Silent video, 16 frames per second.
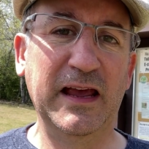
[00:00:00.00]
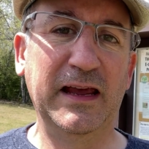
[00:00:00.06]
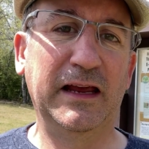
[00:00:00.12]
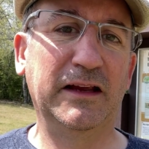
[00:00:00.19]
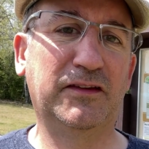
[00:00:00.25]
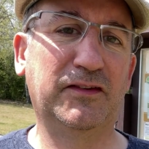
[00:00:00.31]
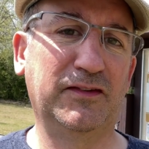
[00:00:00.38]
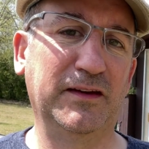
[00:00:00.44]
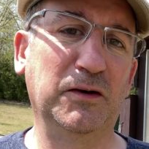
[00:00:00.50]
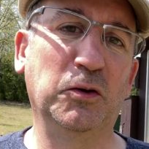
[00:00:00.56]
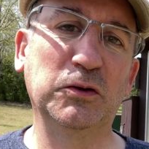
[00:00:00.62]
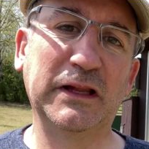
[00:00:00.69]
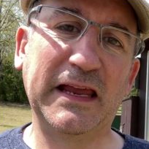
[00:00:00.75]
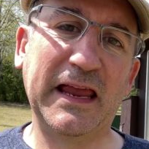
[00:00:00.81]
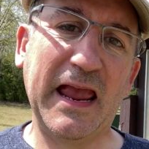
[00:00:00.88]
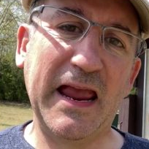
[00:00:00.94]
It's the
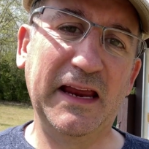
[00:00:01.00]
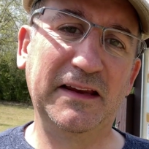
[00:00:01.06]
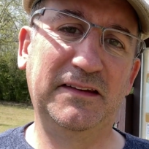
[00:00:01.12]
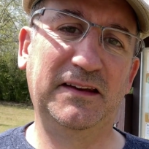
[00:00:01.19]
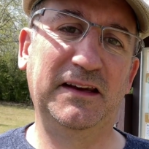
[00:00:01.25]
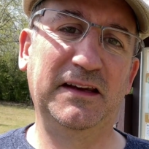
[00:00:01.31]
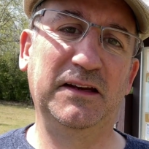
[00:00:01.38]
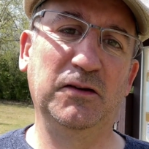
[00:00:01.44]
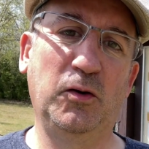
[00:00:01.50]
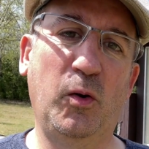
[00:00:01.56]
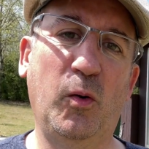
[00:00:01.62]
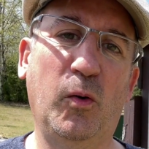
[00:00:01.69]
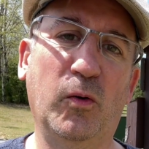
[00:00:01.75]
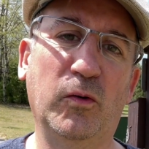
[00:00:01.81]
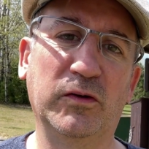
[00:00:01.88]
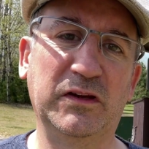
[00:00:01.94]
only
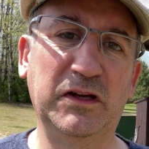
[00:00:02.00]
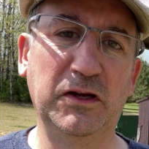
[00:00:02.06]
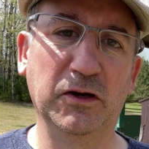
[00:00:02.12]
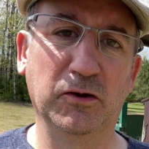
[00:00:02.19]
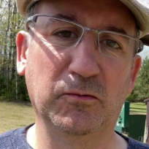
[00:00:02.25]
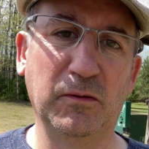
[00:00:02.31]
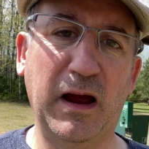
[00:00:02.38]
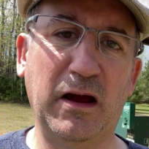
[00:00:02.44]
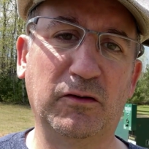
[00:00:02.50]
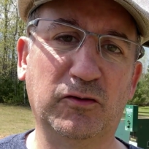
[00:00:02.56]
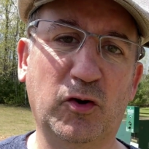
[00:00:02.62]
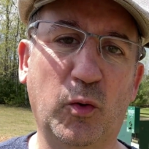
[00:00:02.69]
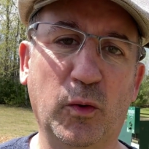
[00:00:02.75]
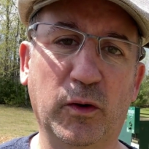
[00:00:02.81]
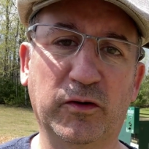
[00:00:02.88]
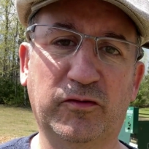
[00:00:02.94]
18-hole
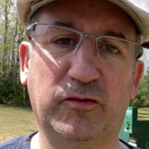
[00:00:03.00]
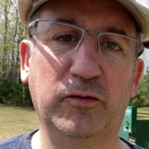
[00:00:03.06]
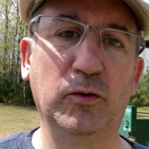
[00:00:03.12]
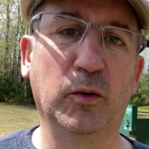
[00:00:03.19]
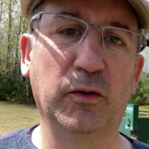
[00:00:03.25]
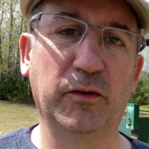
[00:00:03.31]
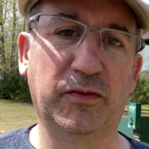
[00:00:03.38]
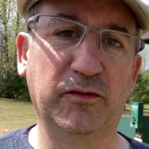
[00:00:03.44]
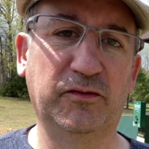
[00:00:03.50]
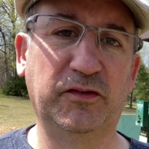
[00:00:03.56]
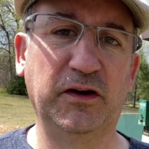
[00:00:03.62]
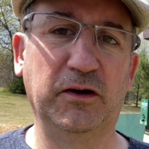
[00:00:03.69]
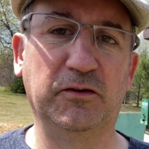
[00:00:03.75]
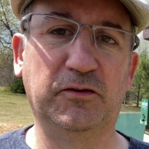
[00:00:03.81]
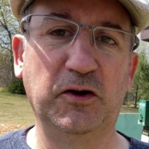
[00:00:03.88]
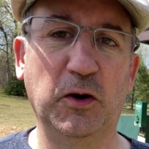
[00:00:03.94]
year-round course north of
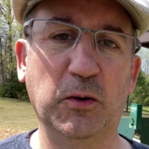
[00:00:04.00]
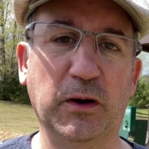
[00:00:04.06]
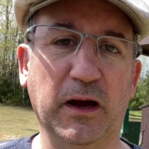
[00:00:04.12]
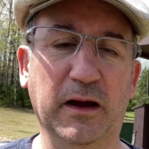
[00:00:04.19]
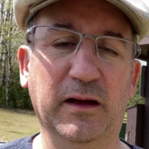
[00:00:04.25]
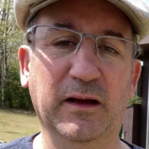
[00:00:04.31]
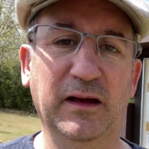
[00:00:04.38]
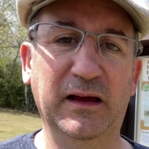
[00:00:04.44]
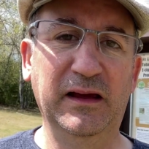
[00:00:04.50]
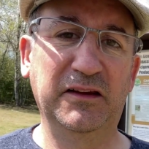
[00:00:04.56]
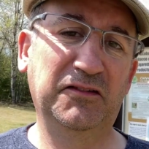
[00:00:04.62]
Saratoga.